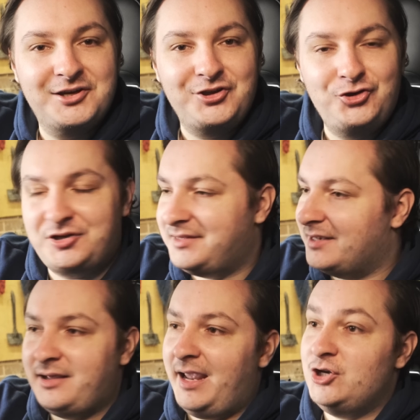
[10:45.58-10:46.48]
You can
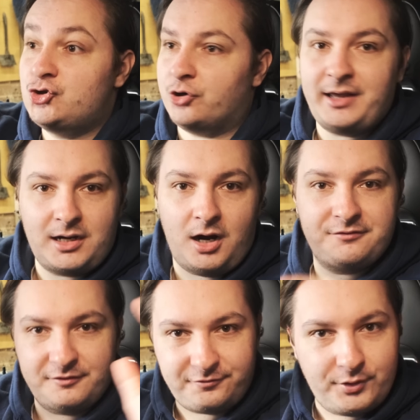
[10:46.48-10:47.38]
then enjoy that car
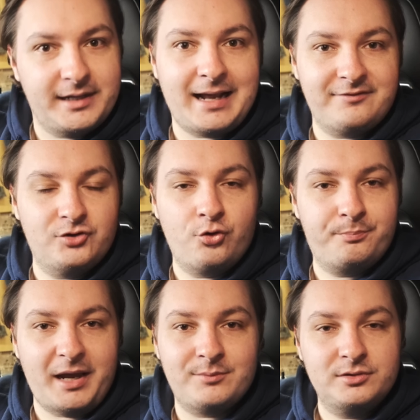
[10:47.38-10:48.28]
for free and have no
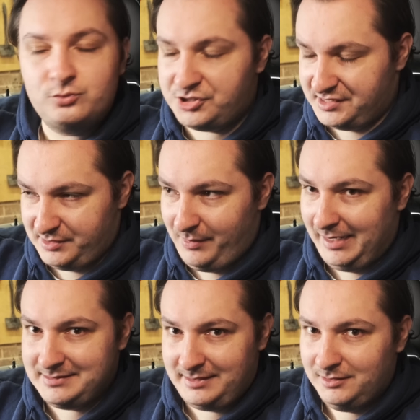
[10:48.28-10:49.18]
payment, which is
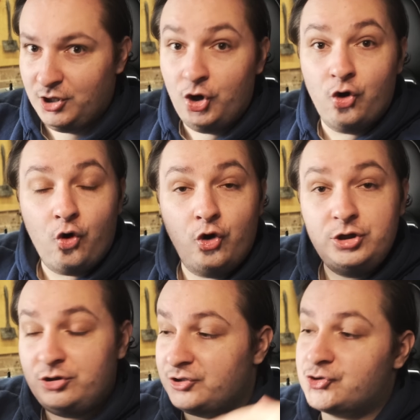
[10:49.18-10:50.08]
amazing. Or
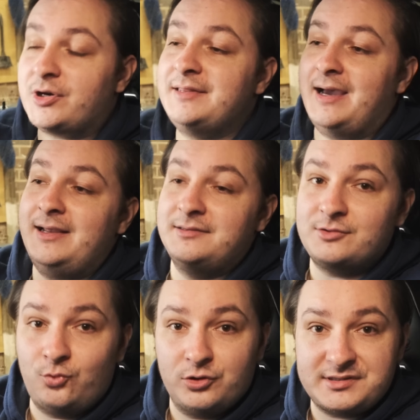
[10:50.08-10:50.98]
you can trade that in
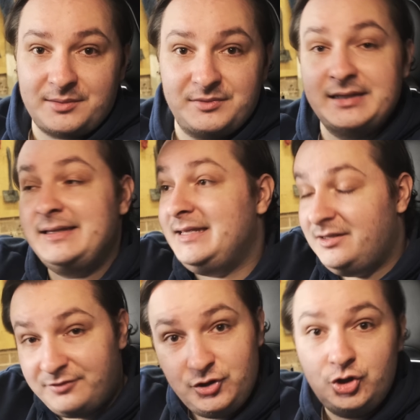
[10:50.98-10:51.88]
towards something
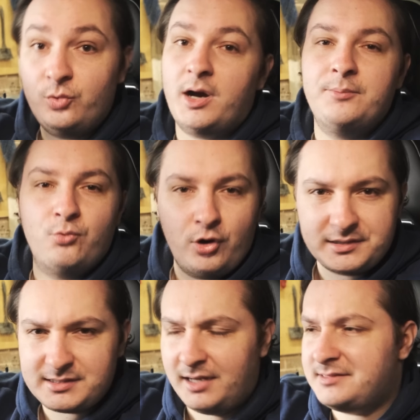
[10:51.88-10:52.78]
even newer and more
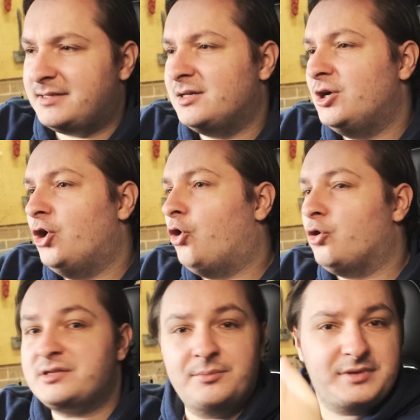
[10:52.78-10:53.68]
exciting,
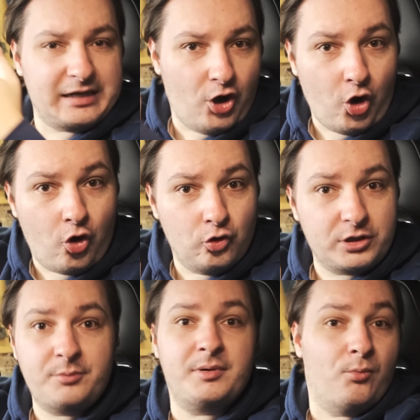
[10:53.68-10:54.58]
or something
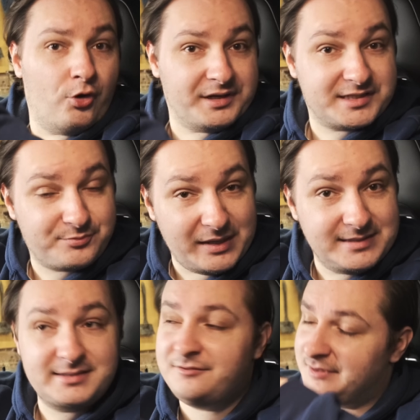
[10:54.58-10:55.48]
older but more
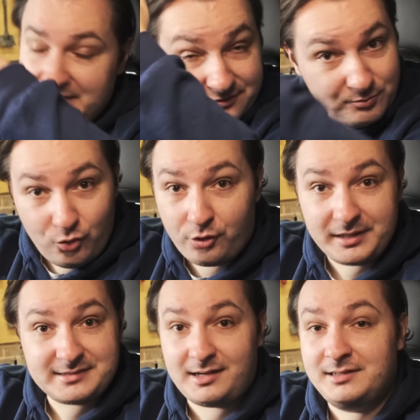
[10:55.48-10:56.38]
expensive and even more
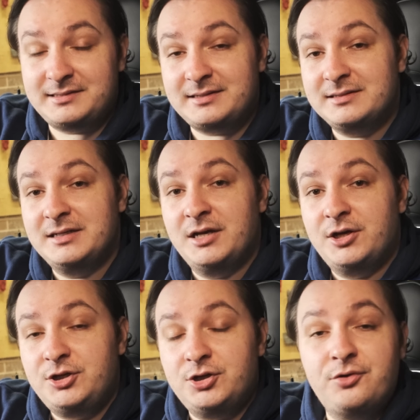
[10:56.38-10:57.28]
exciting.
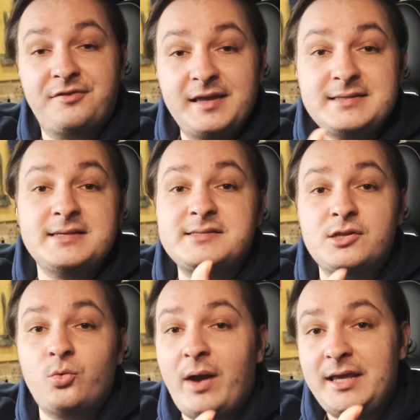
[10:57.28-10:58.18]
This is
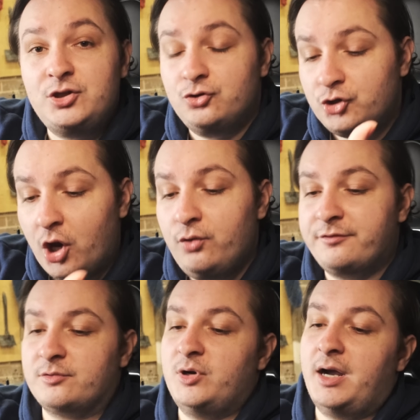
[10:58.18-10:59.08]
the way you go
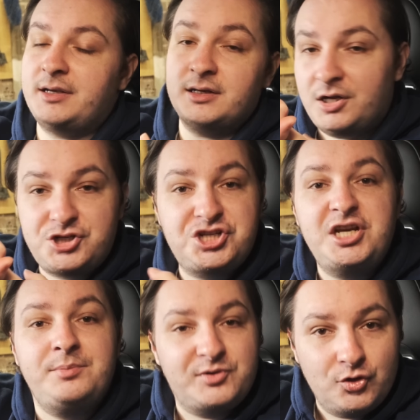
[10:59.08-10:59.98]
from like a
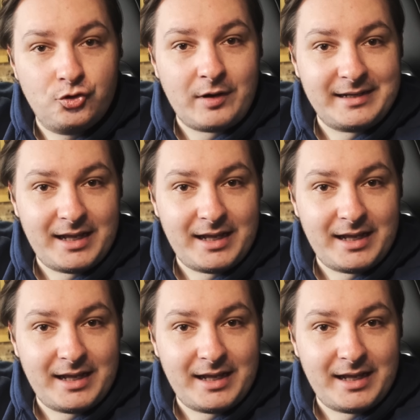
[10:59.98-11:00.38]
cheap $2,000